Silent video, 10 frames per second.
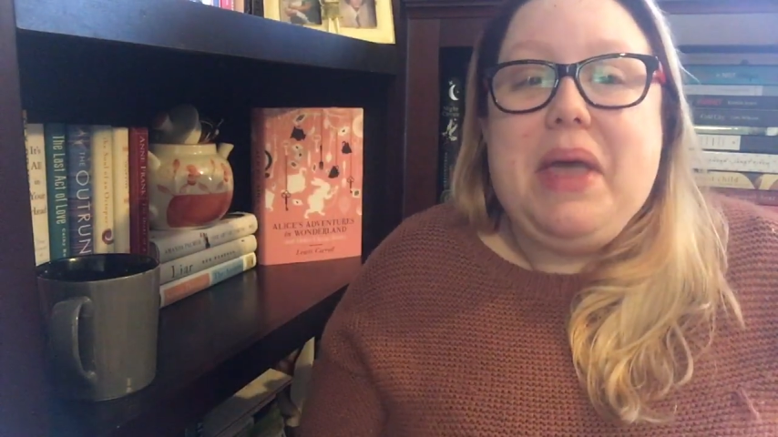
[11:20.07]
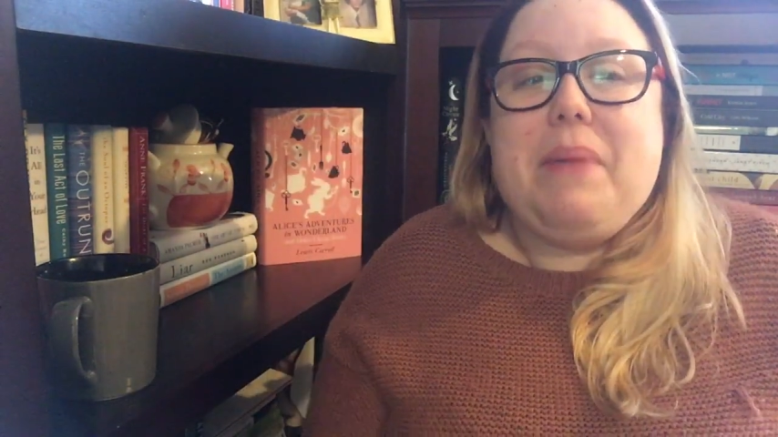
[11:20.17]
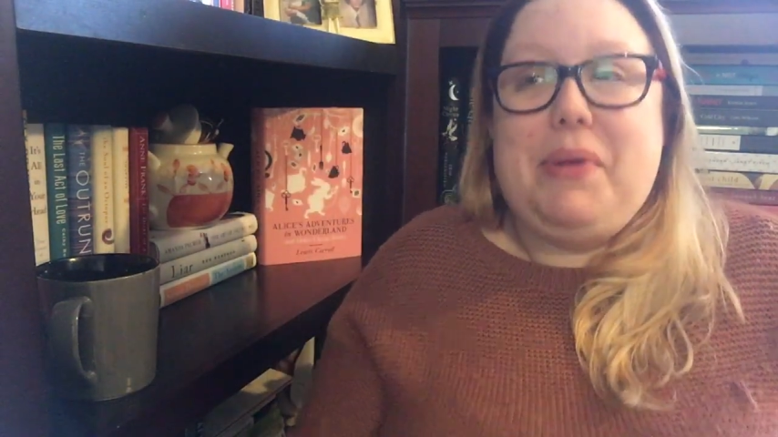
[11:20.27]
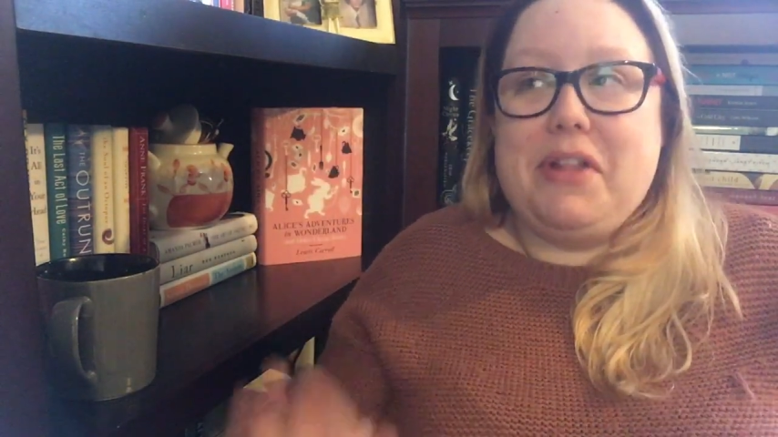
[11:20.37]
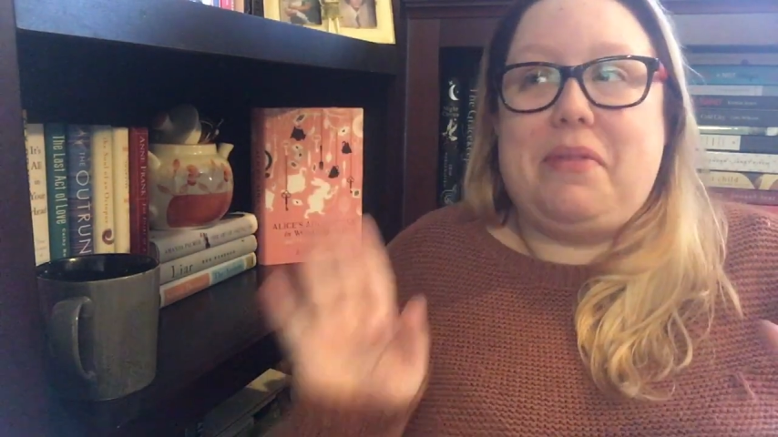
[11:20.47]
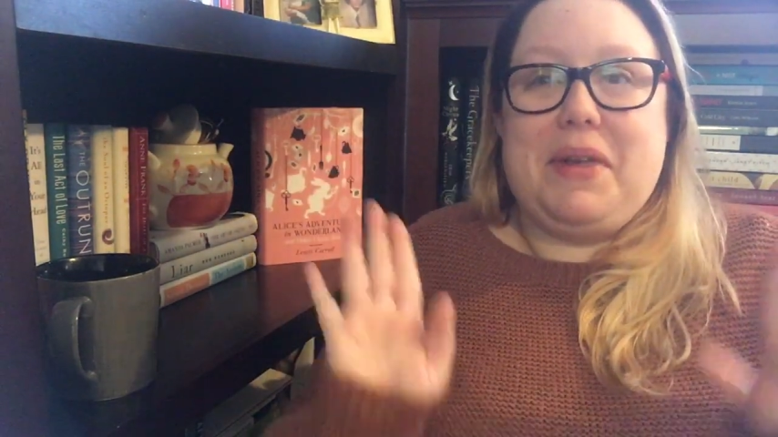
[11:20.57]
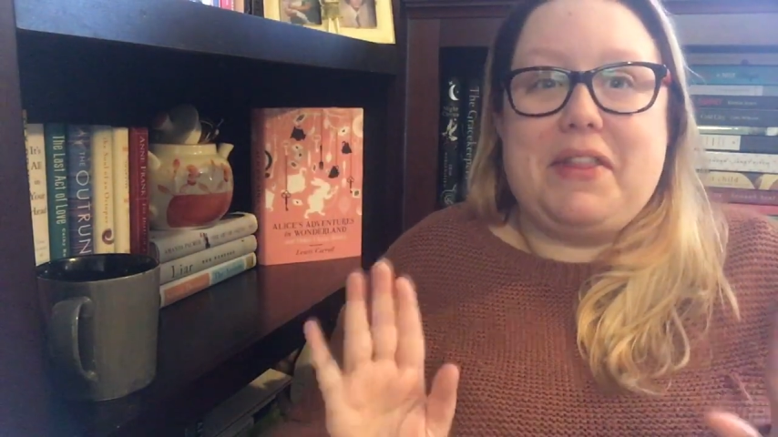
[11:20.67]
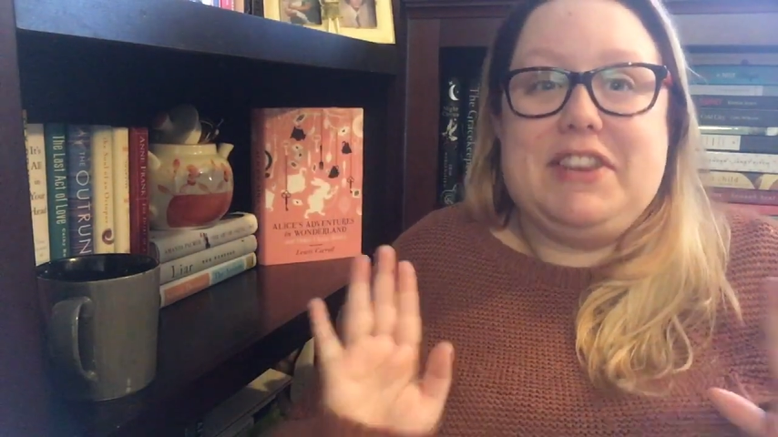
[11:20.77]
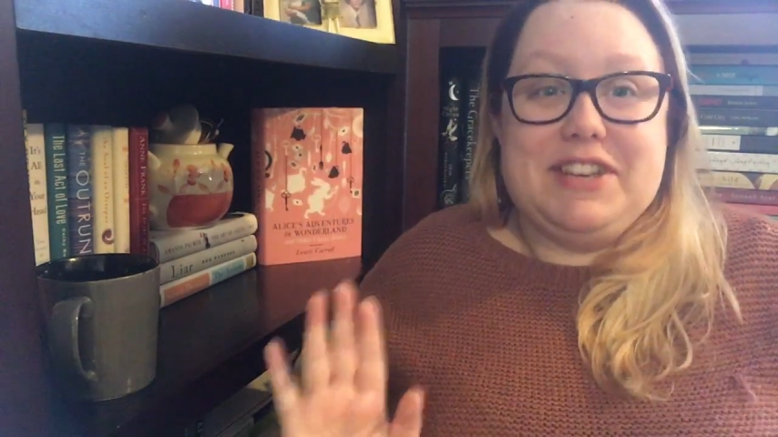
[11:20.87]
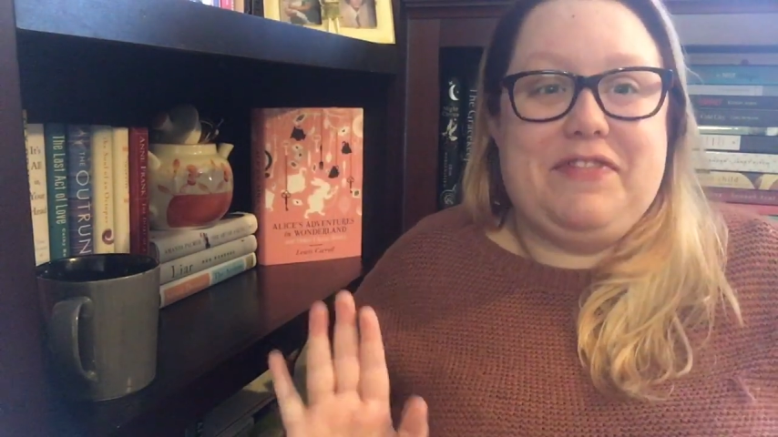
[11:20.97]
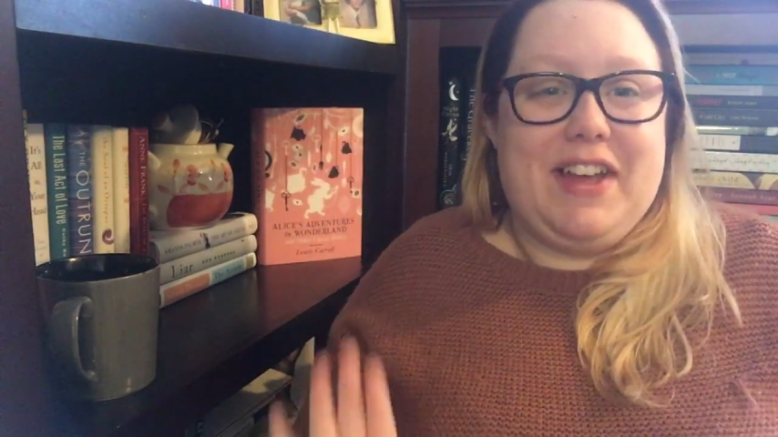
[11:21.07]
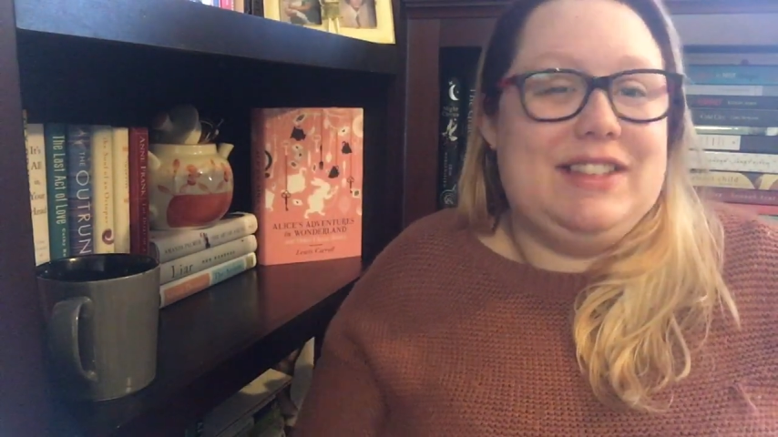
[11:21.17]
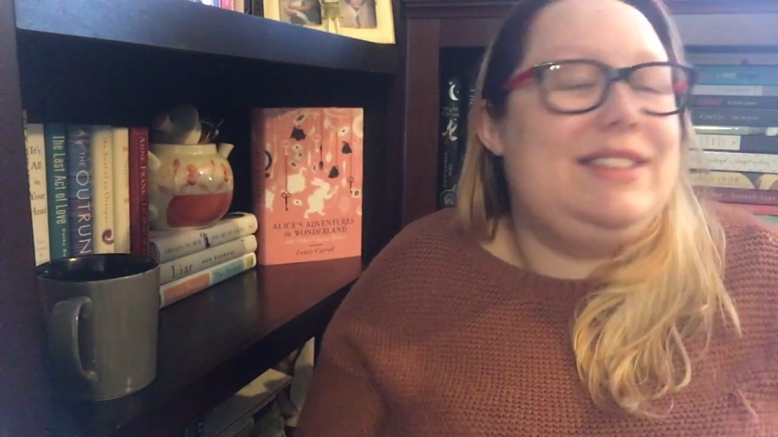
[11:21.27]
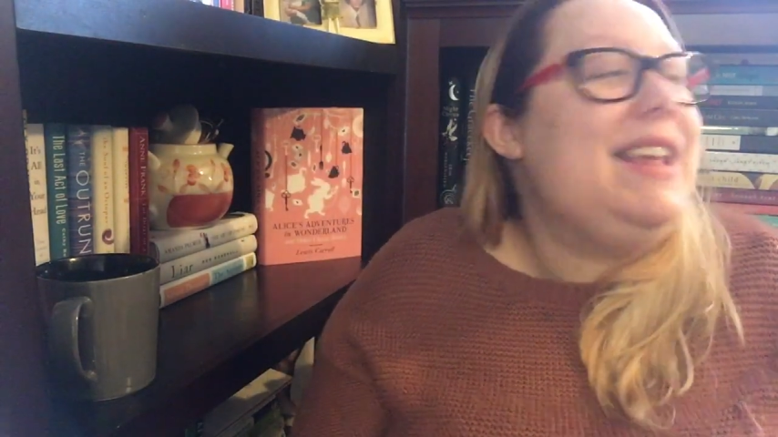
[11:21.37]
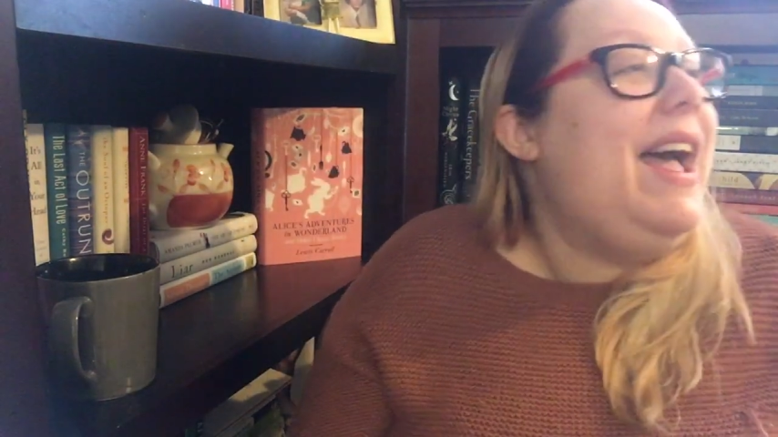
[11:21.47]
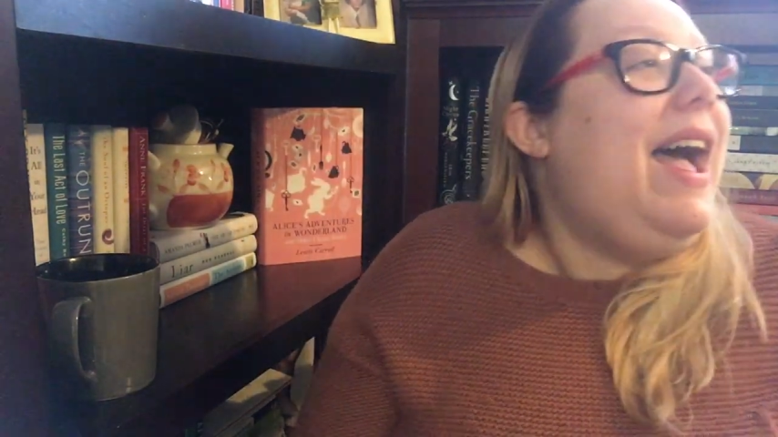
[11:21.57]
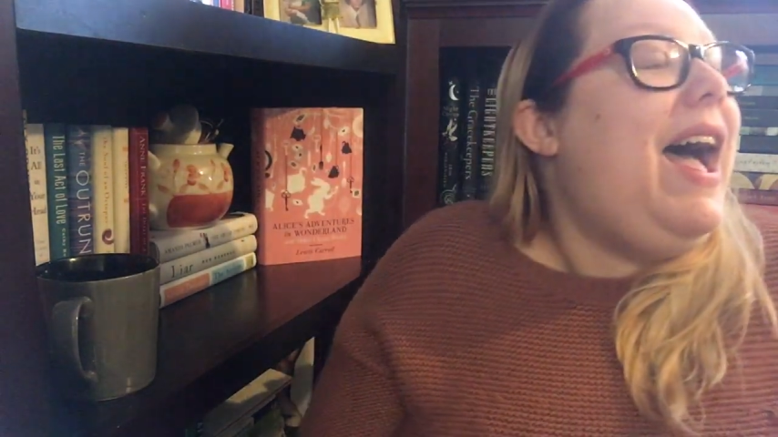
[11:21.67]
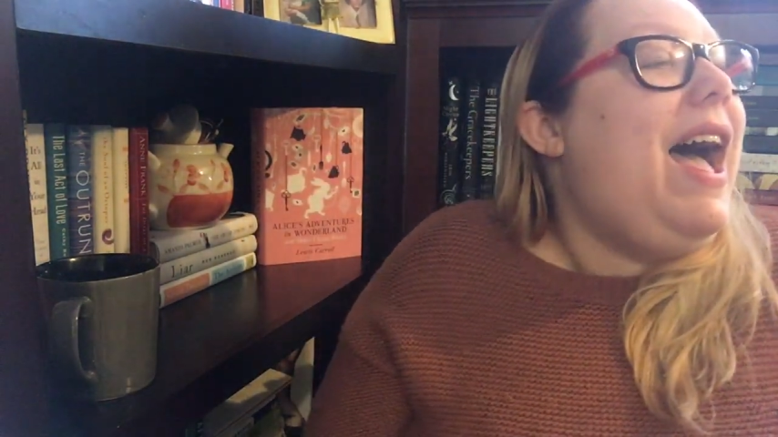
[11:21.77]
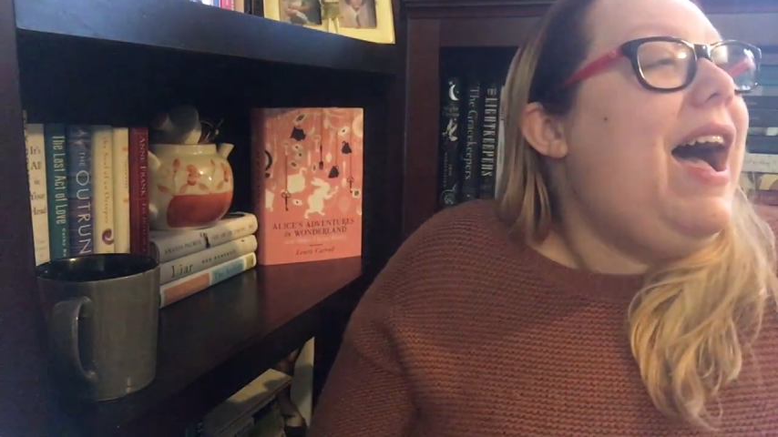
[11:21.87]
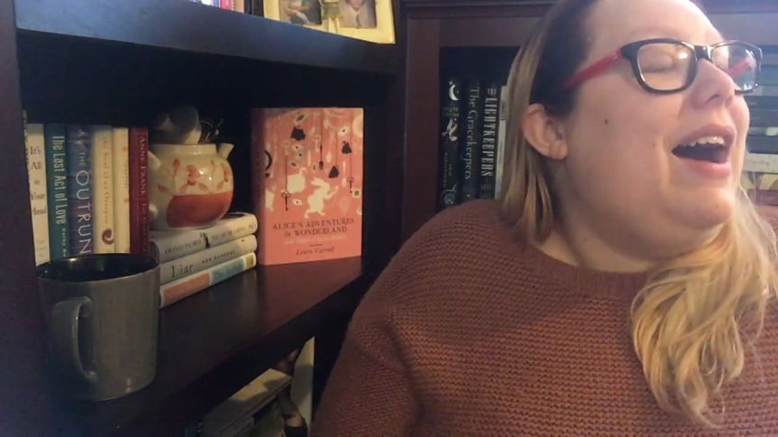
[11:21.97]
It puts me on the defense.
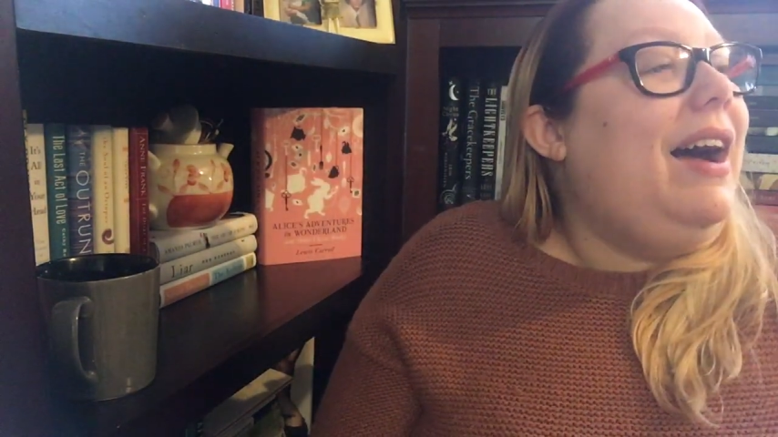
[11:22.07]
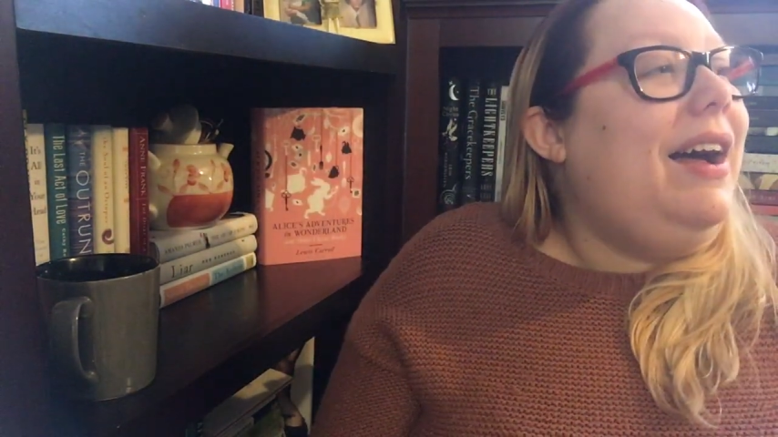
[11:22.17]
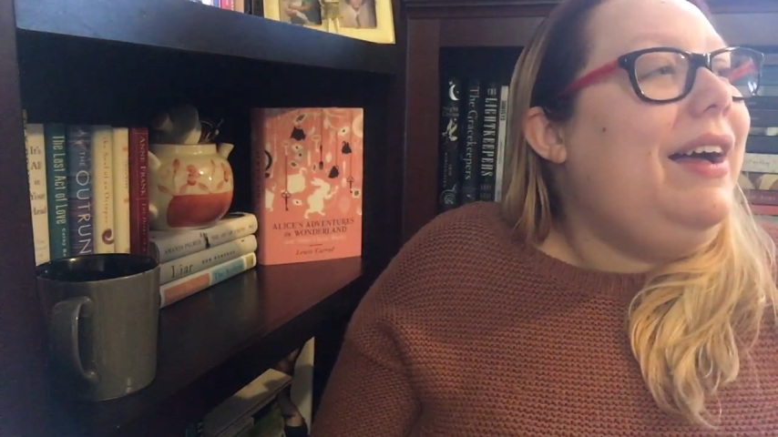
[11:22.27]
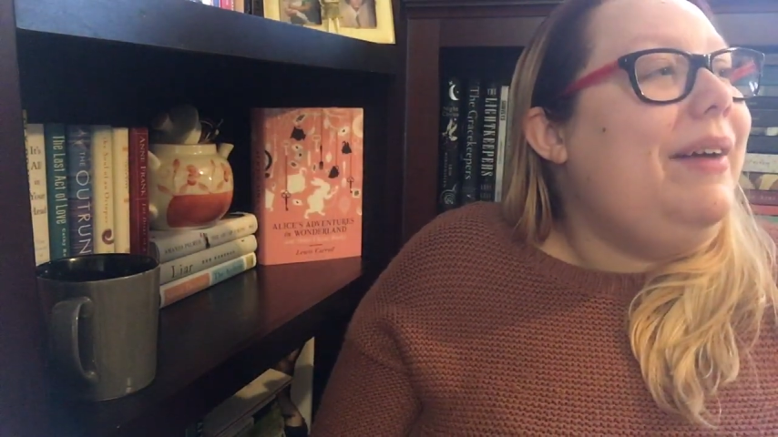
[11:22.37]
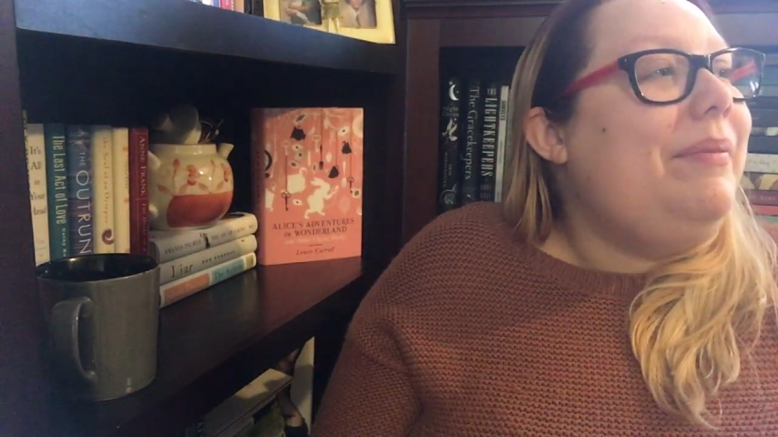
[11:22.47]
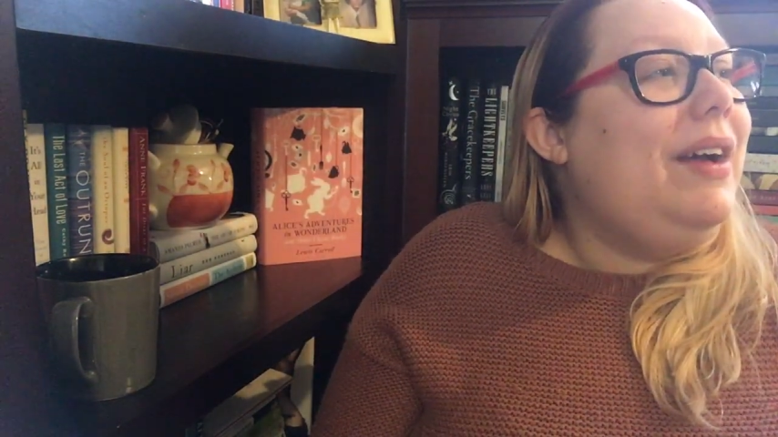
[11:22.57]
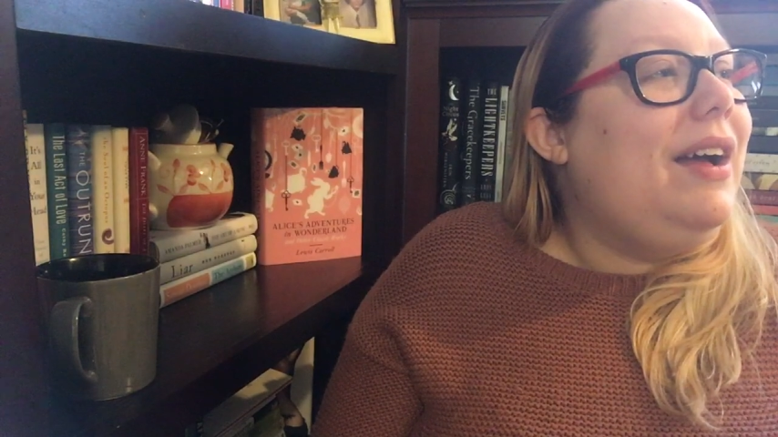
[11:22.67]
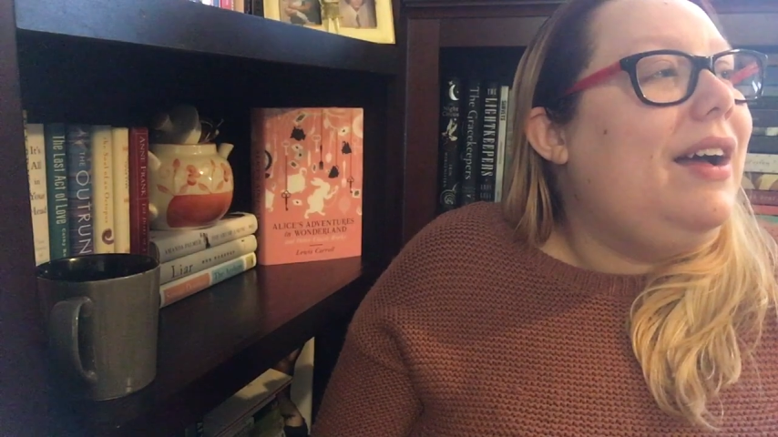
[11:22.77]
And